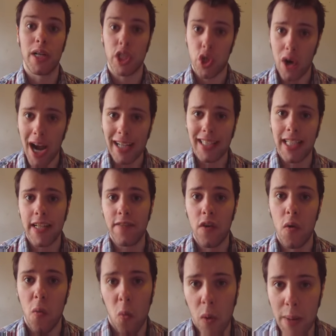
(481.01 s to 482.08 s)
to
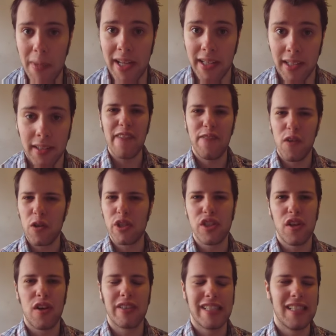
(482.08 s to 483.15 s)
attractive women. I fall
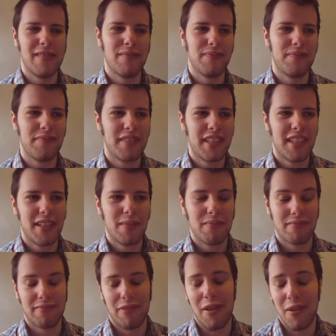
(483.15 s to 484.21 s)
short in,
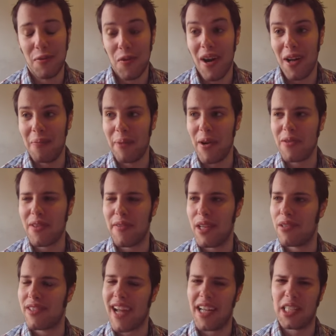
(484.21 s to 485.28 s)
well, both of
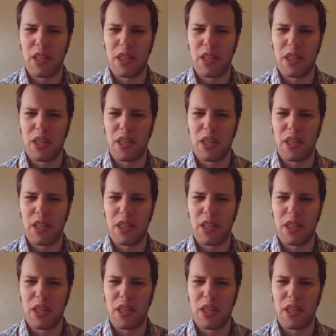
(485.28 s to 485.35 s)
those